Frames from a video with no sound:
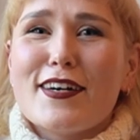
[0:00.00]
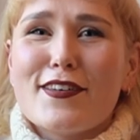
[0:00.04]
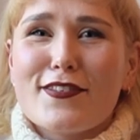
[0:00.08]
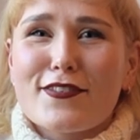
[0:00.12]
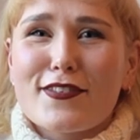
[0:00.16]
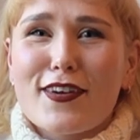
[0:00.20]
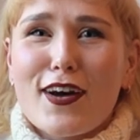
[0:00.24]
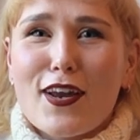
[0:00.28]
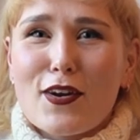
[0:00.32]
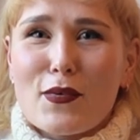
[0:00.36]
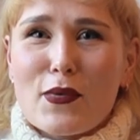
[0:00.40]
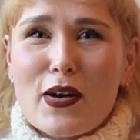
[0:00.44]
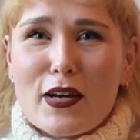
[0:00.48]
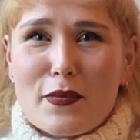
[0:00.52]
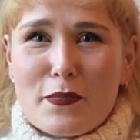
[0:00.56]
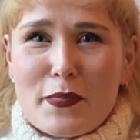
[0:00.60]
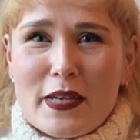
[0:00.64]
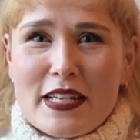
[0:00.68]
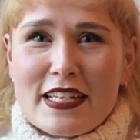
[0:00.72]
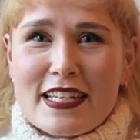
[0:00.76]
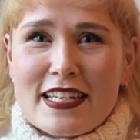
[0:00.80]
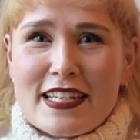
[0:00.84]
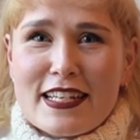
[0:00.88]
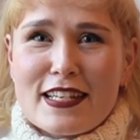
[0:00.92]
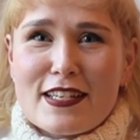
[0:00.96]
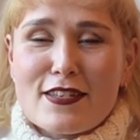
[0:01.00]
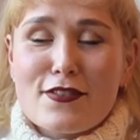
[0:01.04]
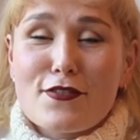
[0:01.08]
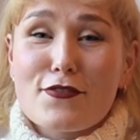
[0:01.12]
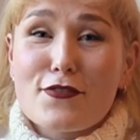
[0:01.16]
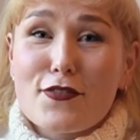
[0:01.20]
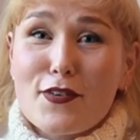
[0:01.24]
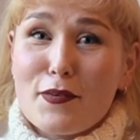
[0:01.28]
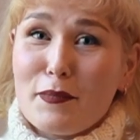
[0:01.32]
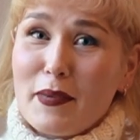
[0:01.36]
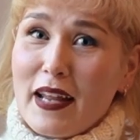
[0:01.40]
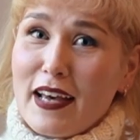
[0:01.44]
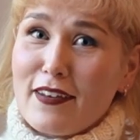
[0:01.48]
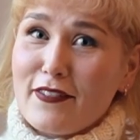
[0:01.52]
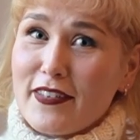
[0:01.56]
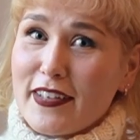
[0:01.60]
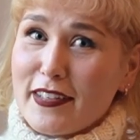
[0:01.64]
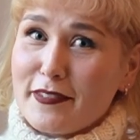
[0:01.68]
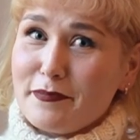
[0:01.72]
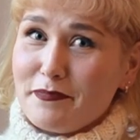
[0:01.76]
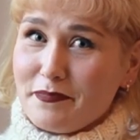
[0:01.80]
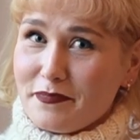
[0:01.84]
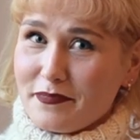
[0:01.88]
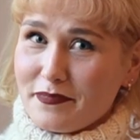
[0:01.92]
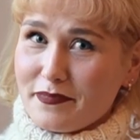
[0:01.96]
of colourwork mittens from
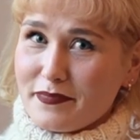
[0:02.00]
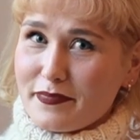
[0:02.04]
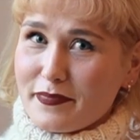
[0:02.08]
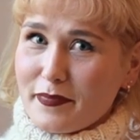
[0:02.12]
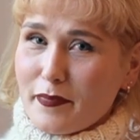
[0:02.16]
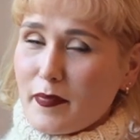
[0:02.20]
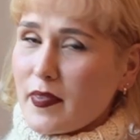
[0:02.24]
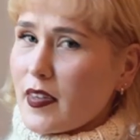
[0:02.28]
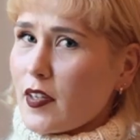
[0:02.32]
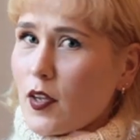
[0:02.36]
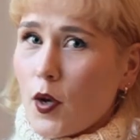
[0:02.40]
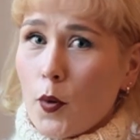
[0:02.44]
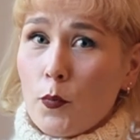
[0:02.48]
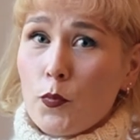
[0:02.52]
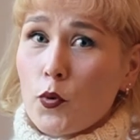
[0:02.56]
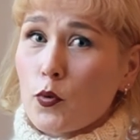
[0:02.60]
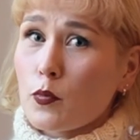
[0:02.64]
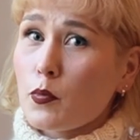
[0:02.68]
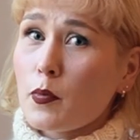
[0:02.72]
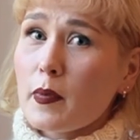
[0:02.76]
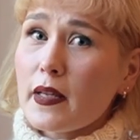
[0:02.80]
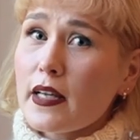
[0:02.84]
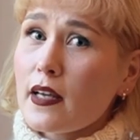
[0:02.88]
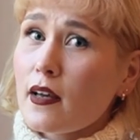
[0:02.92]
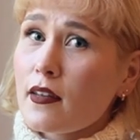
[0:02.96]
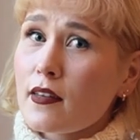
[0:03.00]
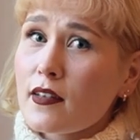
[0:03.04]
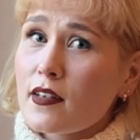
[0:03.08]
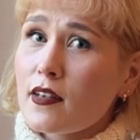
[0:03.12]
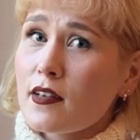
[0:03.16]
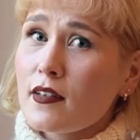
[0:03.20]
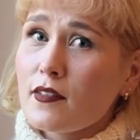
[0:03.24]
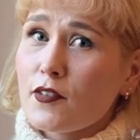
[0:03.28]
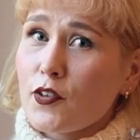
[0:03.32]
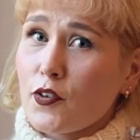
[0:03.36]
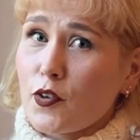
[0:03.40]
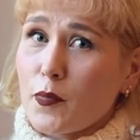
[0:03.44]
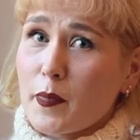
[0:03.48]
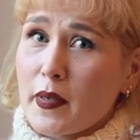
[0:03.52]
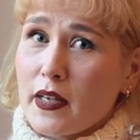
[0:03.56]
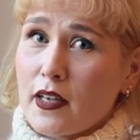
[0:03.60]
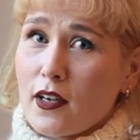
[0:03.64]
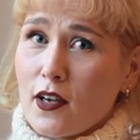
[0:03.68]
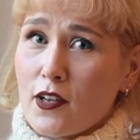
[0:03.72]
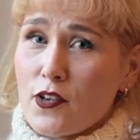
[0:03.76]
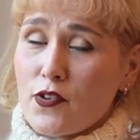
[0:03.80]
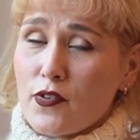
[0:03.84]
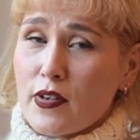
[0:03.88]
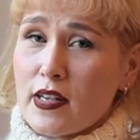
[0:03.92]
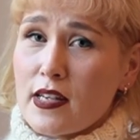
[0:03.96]
Latvia. Probably other European
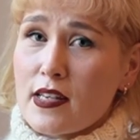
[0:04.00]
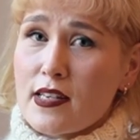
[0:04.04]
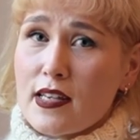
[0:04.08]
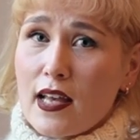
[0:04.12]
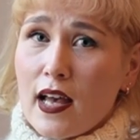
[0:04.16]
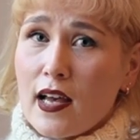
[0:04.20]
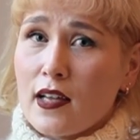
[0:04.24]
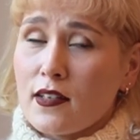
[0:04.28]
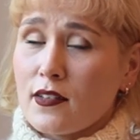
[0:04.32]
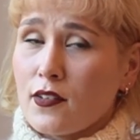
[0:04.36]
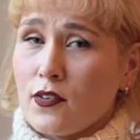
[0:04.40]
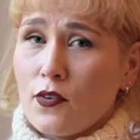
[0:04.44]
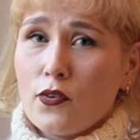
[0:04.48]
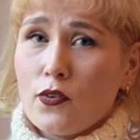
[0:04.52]
countries and